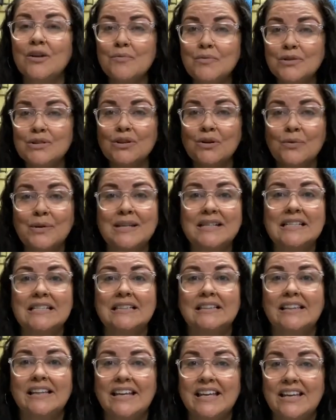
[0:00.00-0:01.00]
was going to
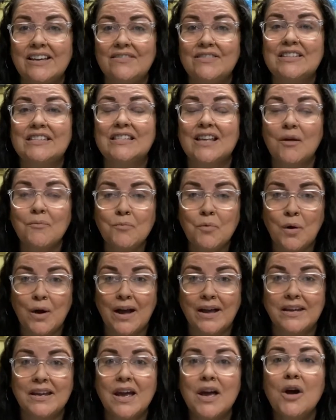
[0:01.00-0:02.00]
leave
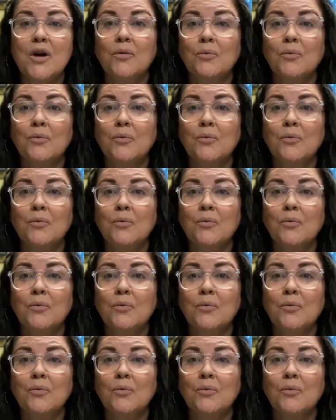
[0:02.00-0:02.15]
someone